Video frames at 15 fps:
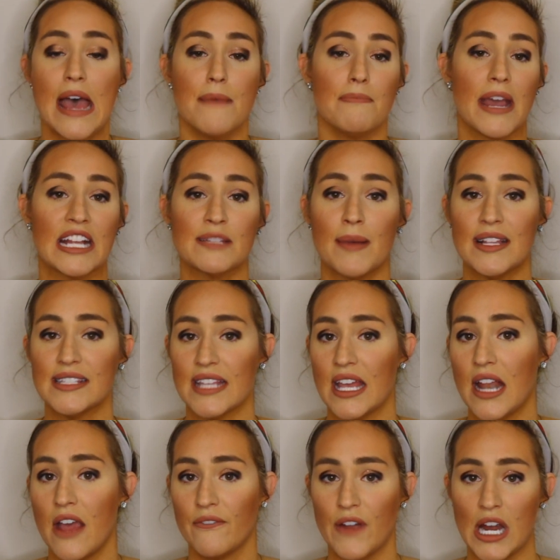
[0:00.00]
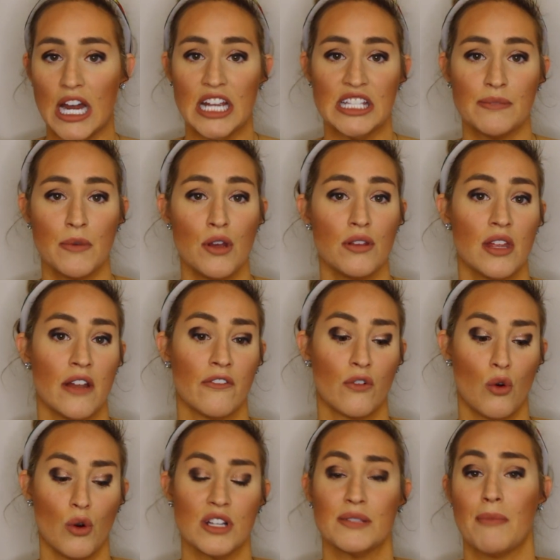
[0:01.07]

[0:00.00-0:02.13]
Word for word: Makes my skin very smooth. And of course,